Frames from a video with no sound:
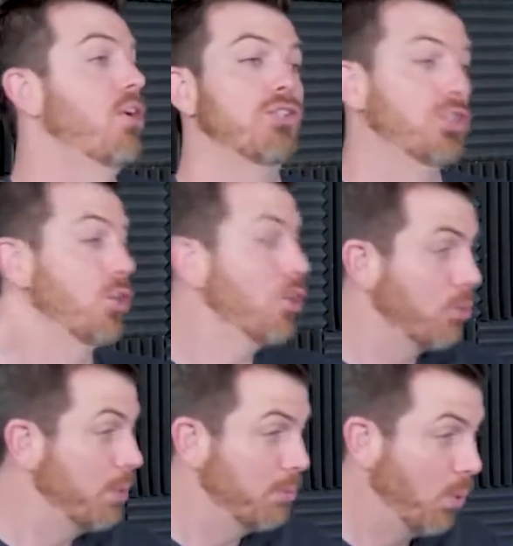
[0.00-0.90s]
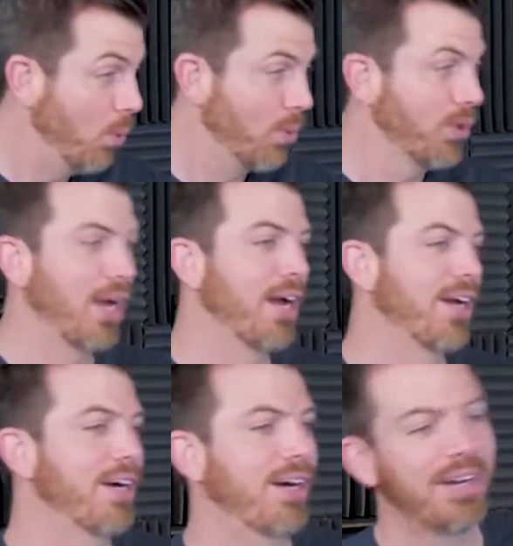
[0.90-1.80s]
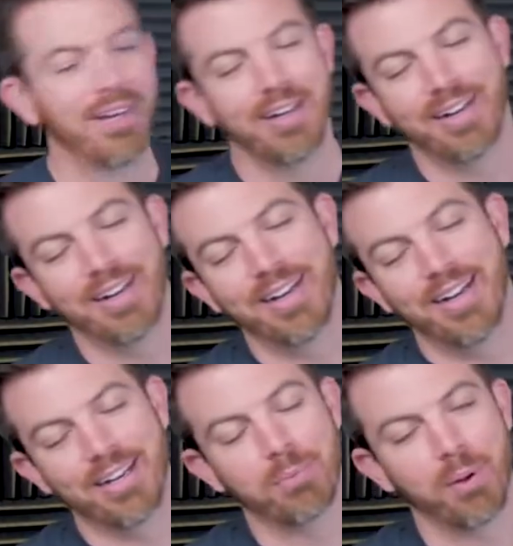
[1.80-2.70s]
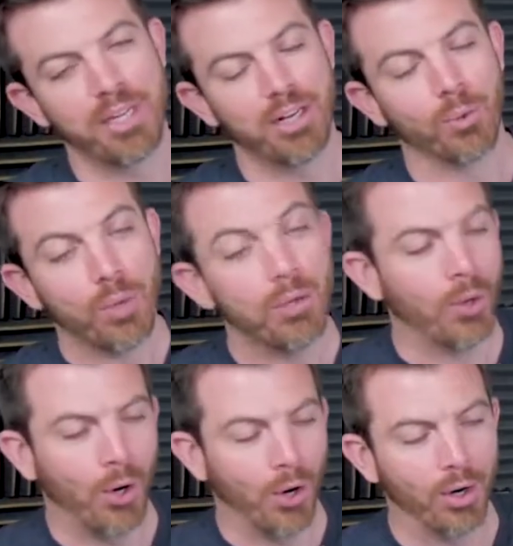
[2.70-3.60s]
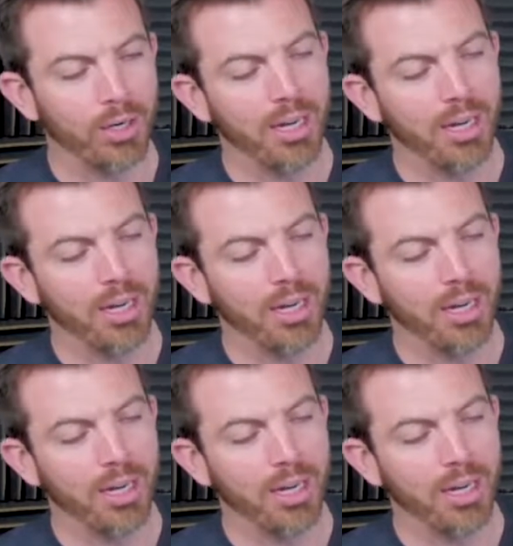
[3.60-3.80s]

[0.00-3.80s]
just a little bit more, I could probably get a real car.